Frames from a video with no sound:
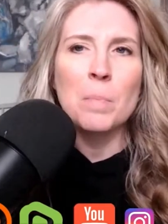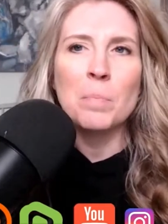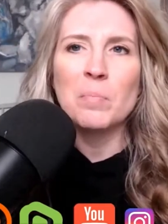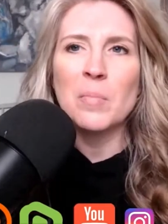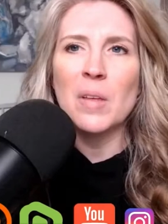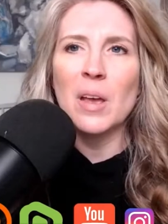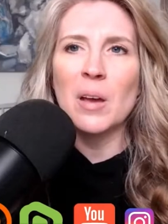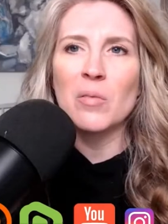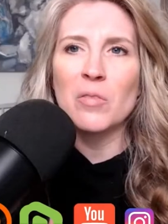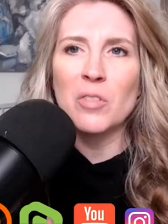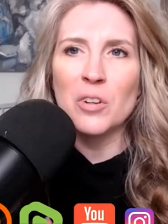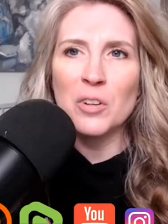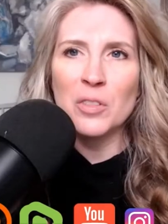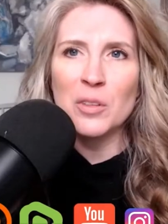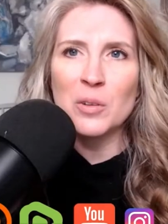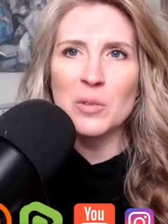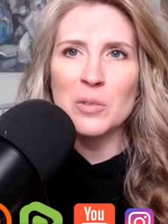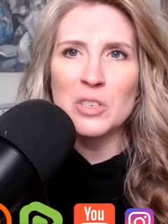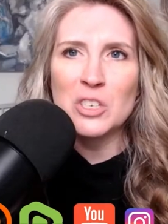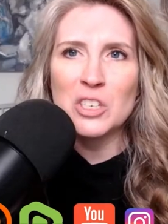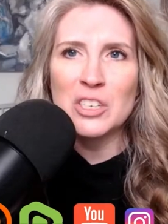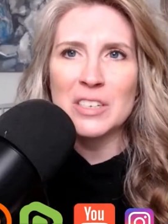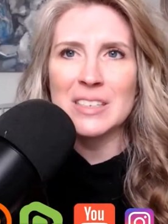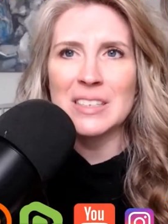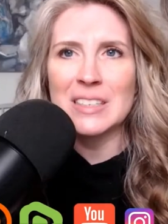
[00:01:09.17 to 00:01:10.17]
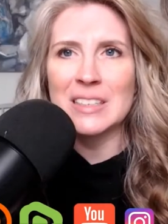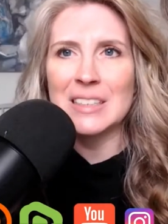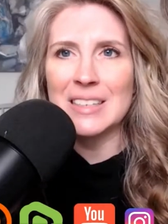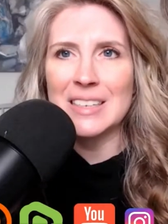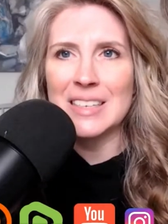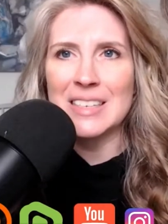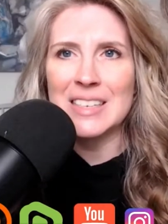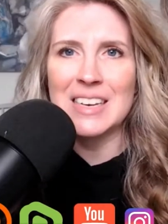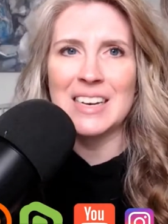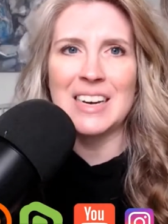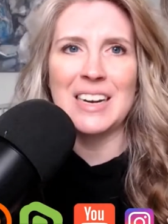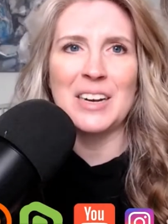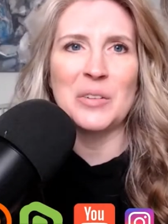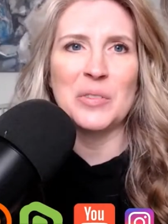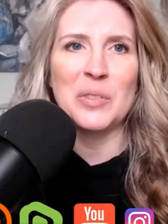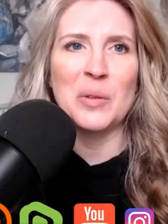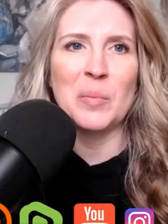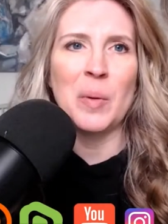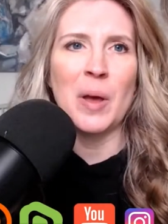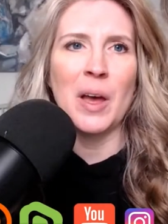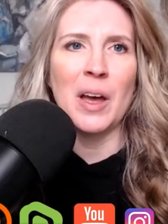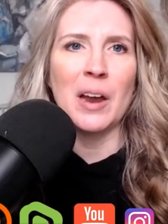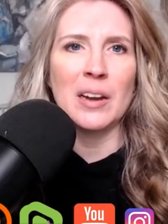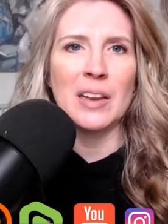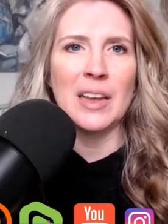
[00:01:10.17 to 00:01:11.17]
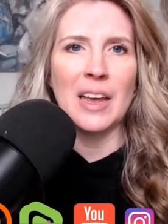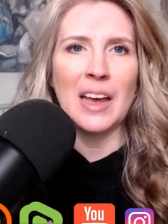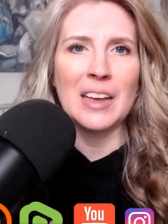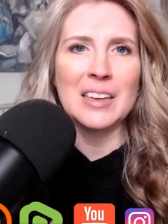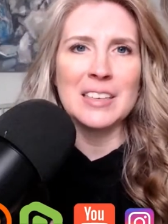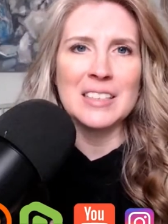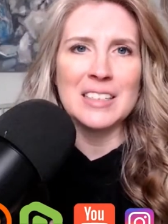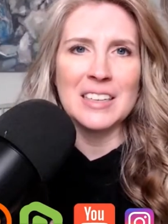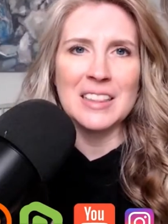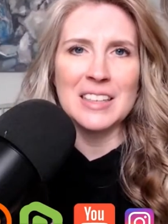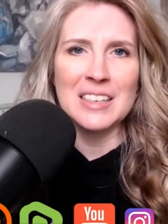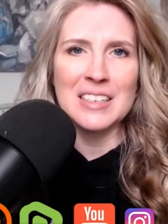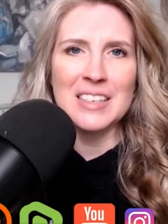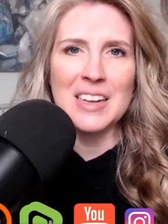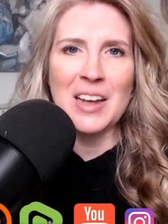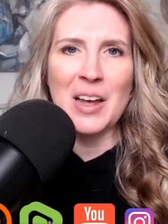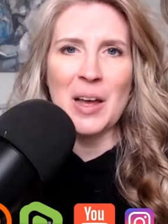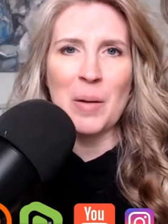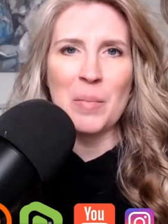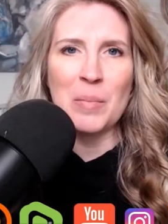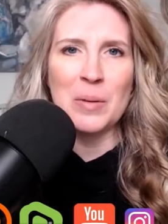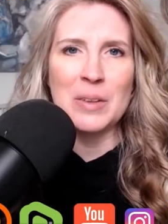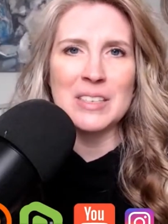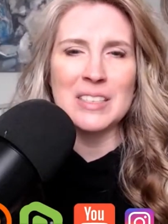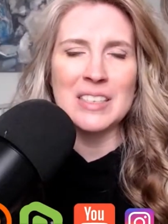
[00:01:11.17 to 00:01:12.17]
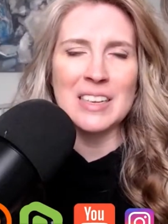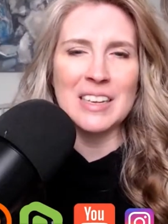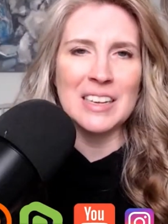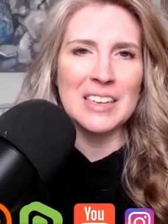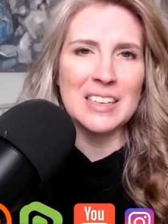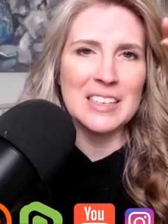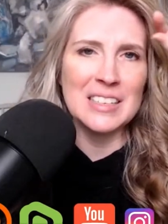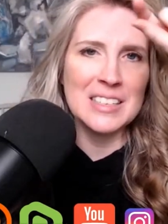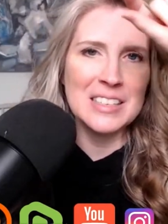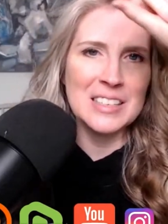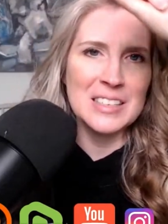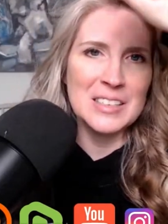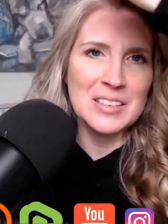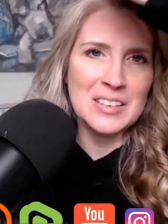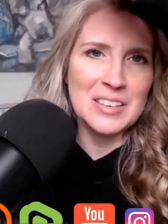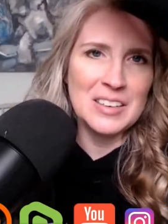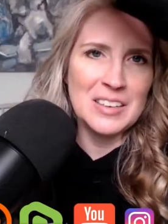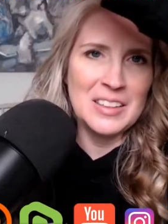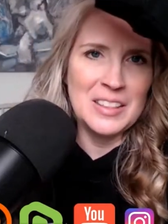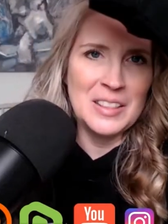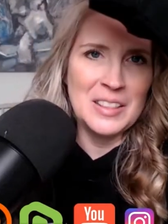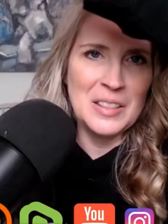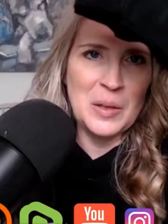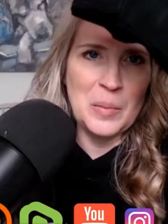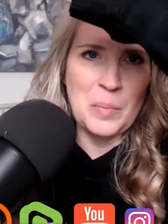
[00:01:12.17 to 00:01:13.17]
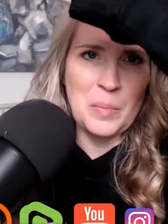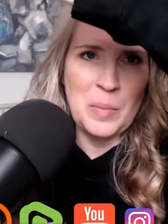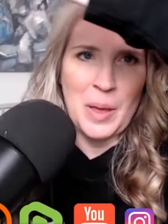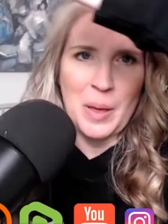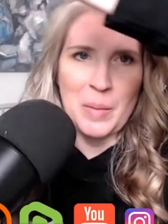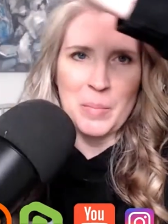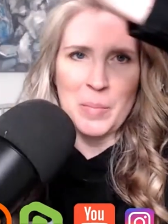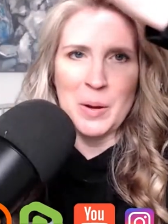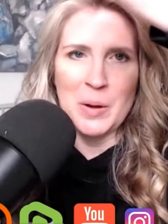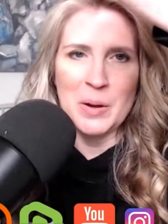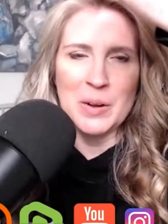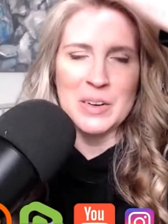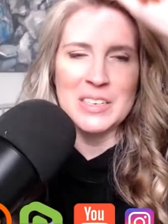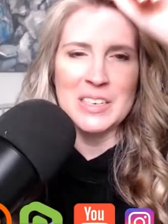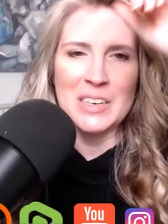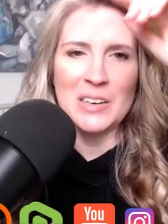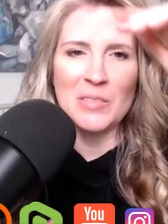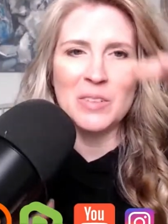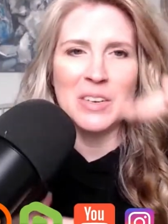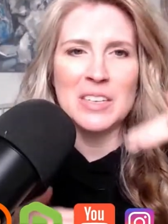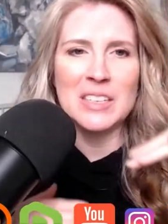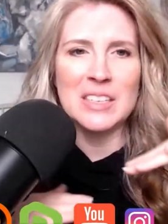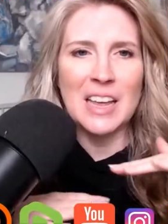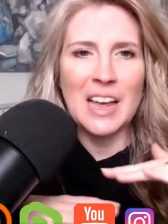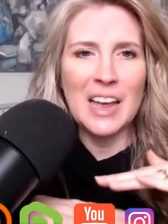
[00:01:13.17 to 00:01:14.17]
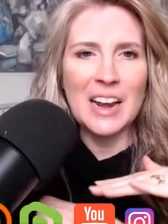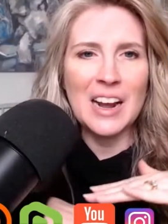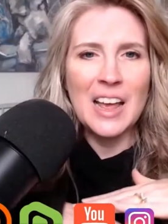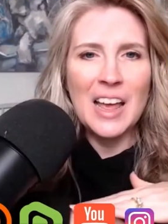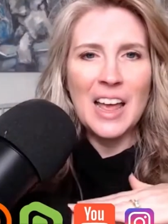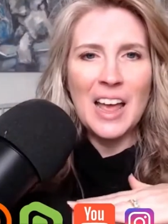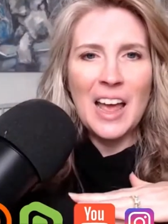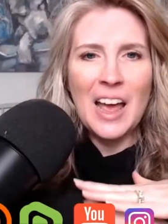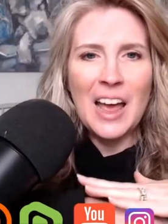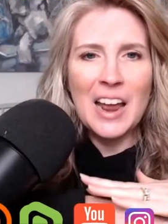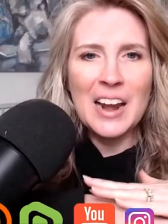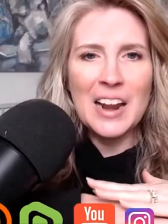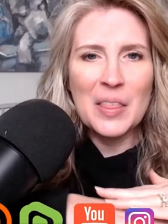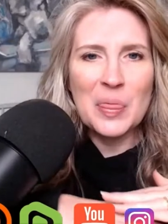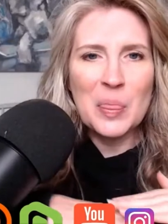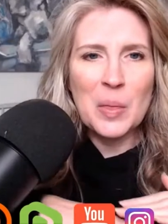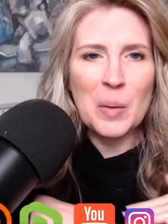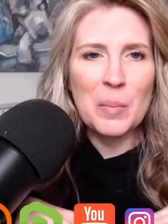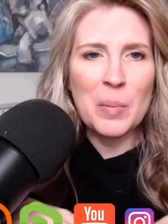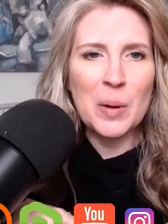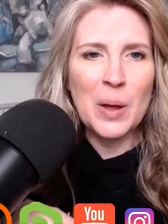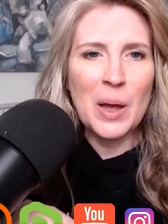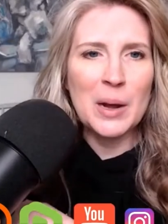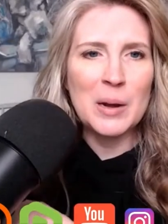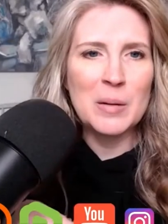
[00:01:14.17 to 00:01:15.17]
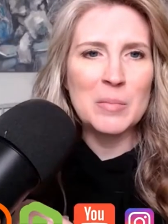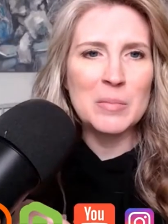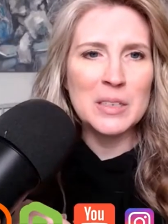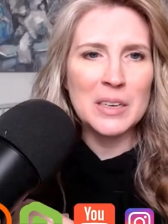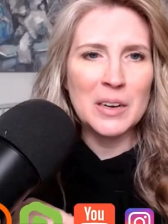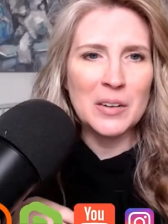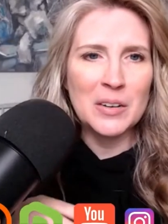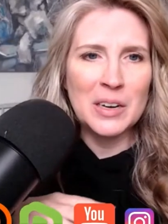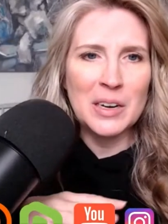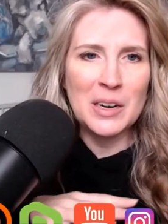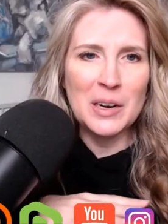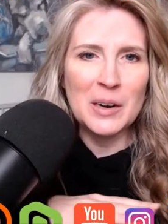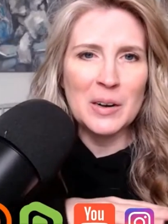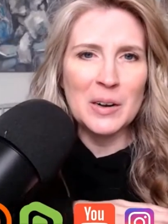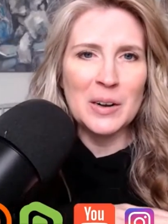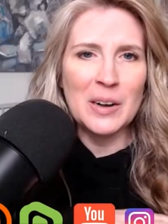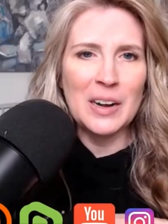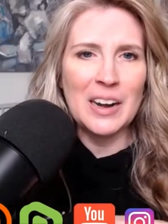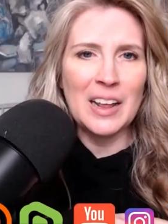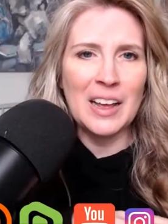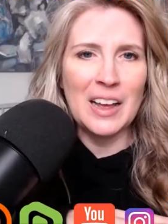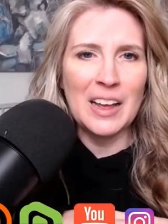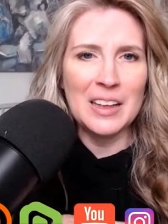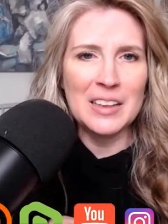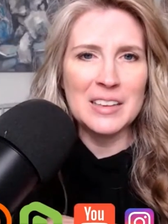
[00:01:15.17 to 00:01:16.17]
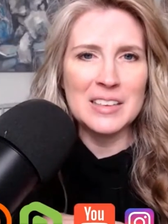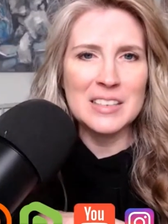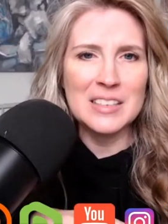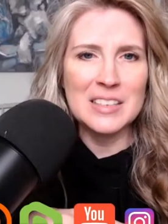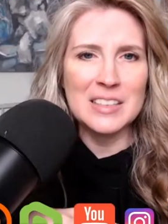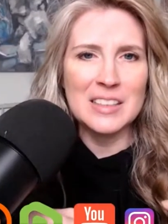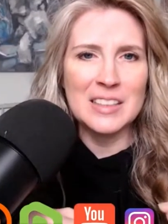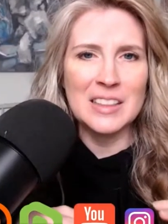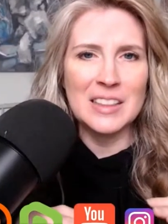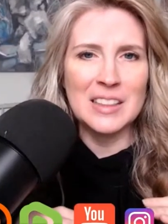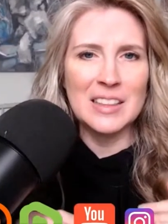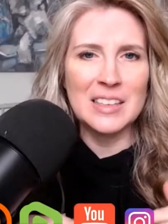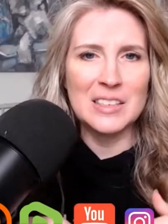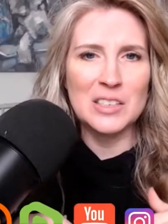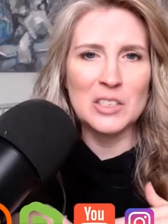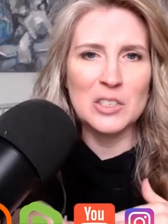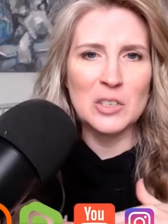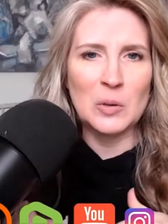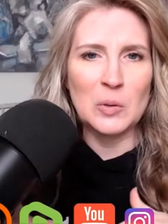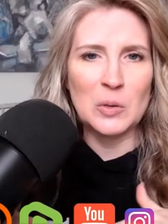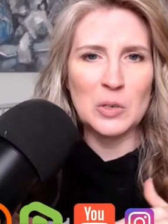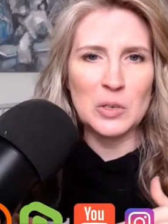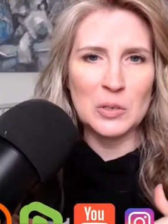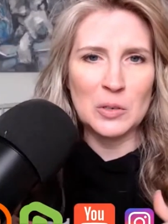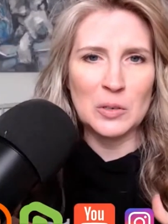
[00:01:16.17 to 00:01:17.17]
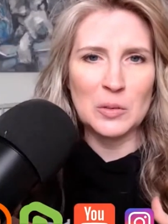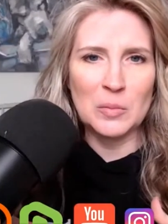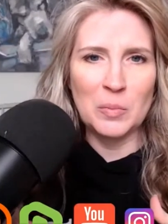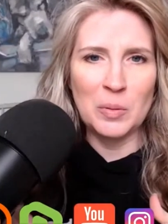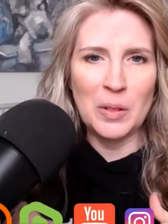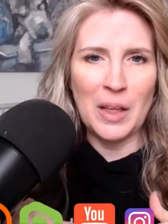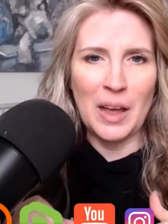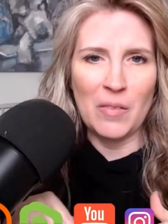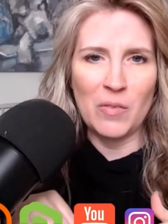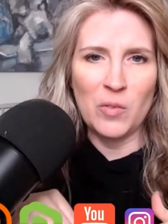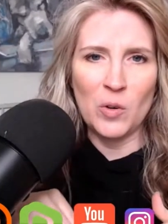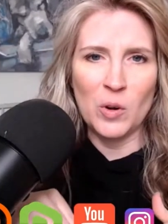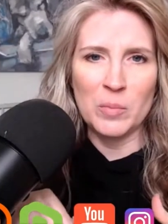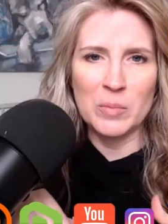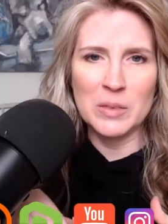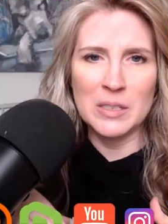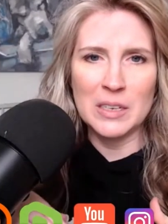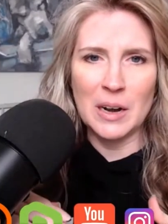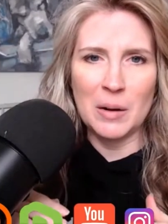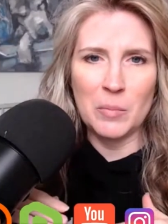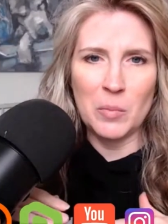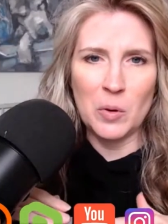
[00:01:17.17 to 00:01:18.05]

Now, for those just listening on the podcast, at the top it says The Pet Parenting Reset. And at the bottom down here, it has the social platforms that I'm